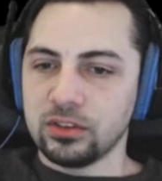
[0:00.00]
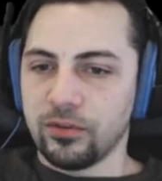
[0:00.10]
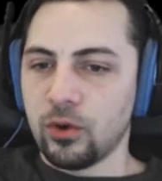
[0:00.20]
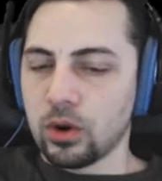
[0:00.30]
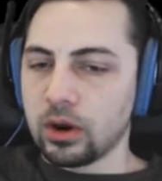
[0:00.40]

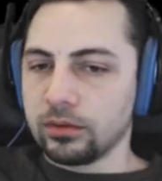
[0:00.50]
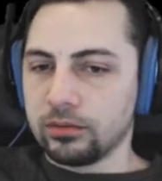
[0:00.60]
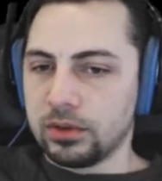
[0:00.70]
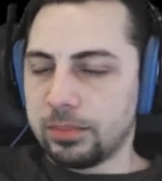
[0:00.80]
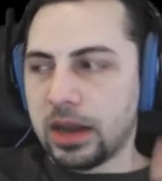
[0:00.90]
for,
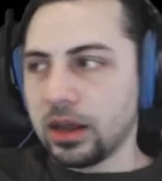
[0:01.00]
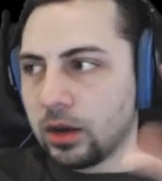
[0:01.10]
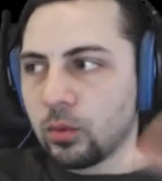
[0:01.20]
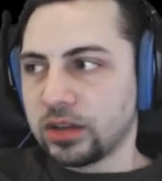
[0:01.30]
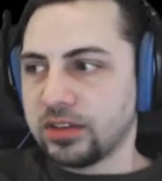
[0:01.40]
depending
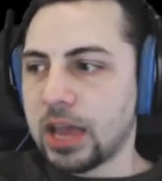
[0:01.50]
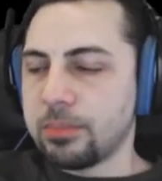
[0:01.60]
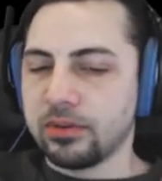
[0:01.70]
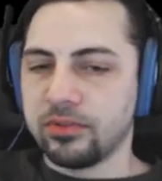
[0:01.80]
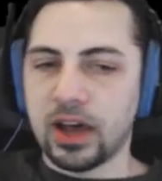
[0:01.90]
on what
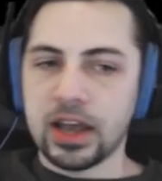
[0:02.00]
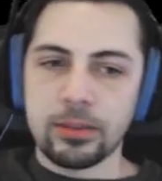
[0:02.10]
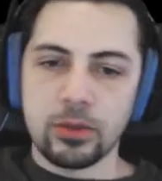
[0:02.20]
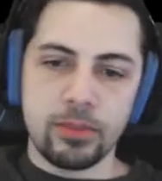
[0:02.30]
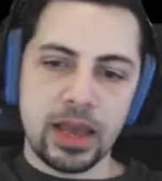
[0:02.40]
type of
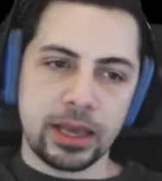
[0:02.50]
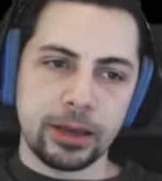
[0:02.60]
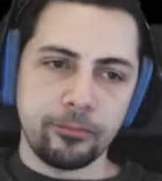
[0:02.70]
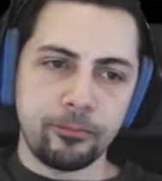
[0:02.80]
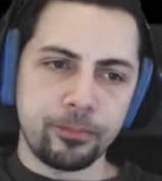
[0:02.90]
item you're making?
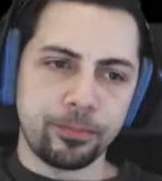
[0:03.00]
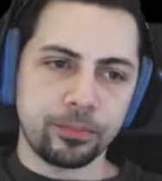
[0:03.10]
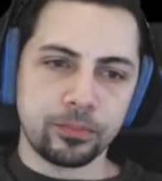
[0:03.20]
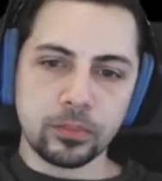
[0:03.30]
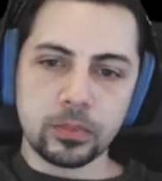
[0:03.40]

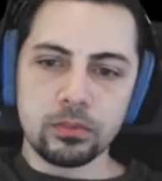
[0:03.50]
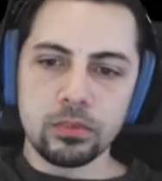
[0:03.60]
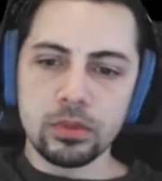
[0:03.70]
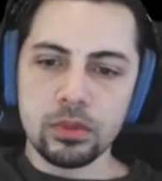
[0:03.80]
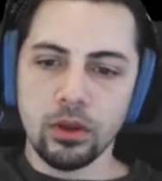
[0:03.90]

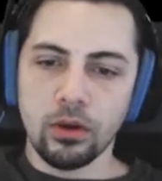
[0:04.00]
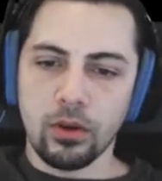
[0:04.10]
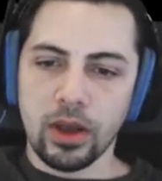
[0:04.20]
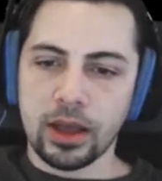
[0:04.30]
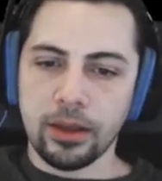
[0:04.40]

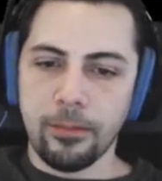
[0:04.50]
Okay.